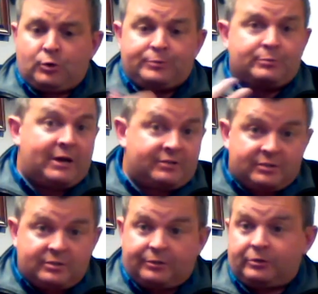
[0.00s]
subscription
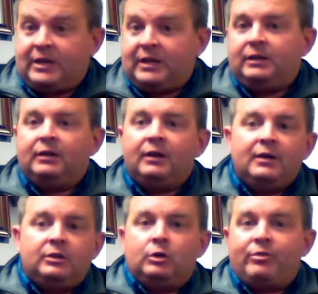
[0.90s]
medicines that they're taking,
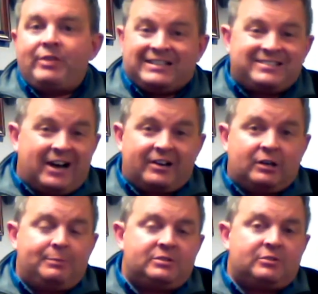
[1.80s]
that's
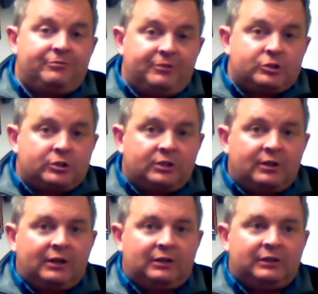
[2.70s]
not going to be
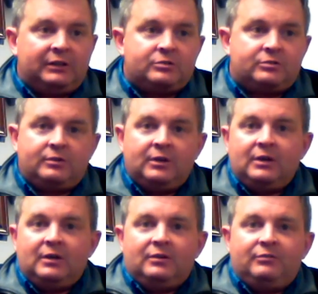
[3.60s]
sufficient, at least
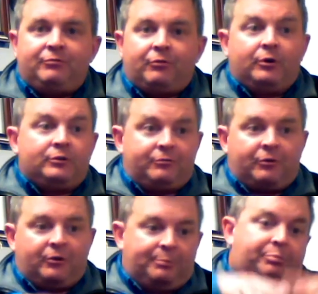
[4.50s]
for
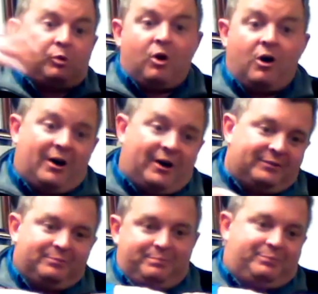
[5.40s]
a
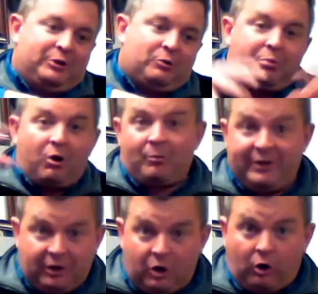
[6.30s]
broad,
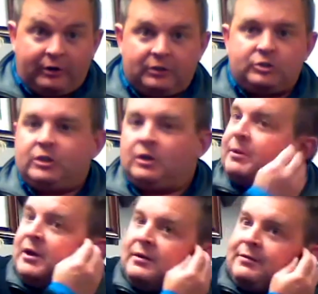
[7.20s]
permanent
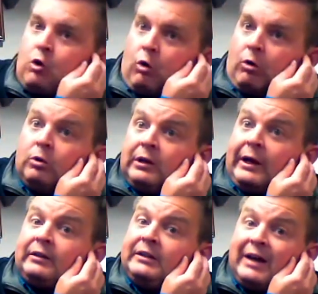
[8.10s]
guardianship. The court will
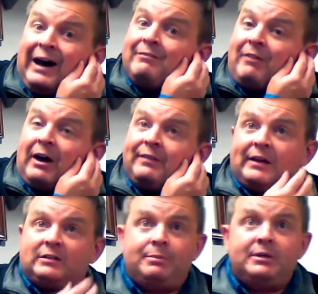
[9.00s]
likely not
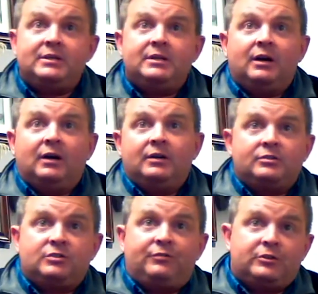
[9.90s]
find that to be
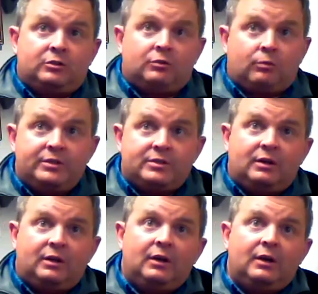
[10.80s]
a sufficient
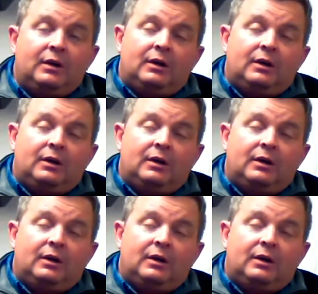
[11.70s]
reason.